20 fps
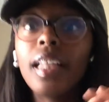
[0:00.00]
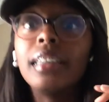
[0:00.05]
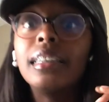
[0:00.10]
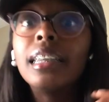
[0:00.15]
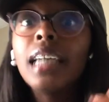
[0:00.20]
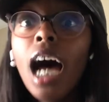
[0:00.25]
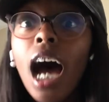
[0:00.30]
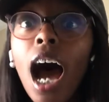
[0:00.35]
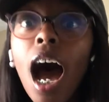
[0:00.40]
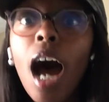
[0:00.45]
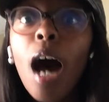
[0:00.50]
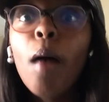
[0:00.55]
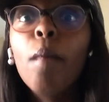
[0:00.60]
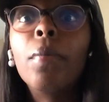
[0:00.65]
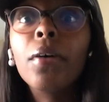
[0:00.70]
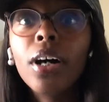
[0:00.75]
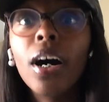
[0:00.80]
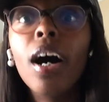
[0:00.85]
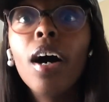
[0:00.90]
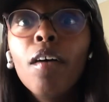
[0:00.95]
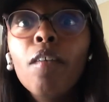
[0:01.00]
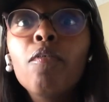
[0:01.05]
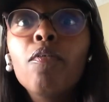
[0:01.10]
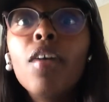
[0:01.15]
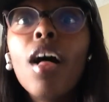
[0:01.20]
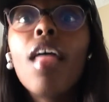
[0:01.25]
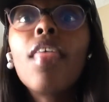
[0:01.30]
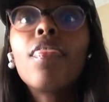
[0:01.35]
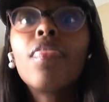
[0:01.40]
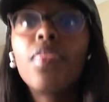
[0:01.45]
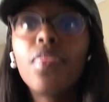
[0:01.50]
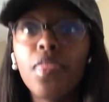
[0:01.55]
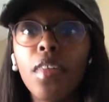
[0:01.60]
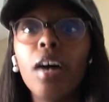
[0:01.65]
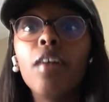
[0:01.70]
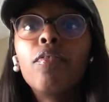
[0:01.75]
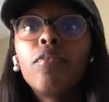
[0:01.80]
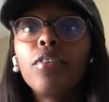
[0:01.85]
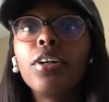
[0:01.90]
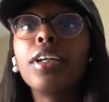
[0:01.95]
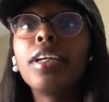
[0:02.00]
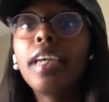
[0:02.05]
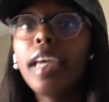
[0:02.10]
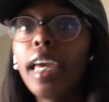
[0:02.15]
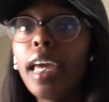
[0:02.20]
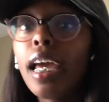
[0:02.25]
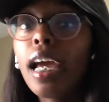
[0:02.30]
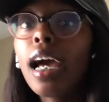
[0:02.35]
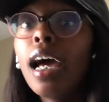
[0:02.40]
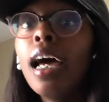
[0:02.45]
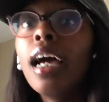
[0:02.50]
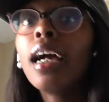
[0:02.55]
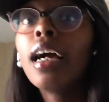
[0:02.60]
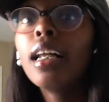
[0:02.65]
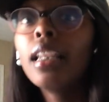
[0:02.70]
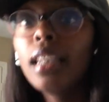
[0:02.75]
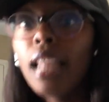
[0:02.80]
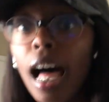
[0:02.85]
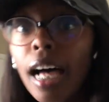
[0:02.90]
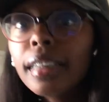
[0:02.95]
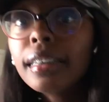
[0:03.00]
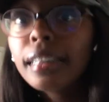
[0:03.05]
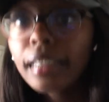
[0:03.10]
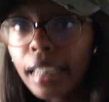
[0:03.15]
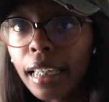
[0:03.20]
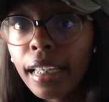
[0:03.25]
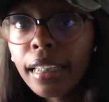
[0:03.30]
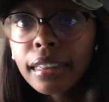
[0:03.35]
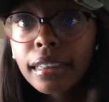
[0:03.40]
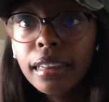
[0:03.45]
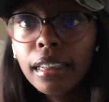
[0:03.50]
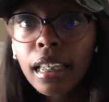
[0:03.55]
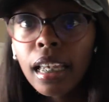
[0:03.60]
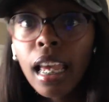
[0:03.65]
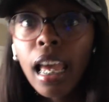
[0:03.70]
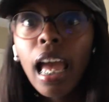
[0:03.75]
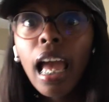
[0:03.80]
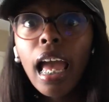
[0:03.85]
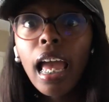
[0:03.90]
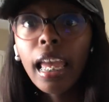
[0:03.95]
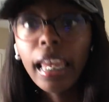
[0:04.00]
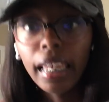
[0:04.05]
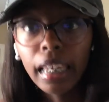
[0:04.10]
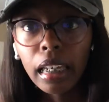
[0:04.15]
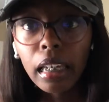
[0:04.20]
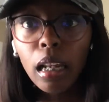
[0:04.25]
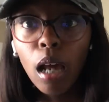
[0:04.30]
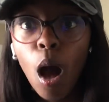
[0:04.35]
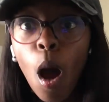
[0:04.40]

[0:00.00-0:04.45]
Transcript: top of the freaking closet in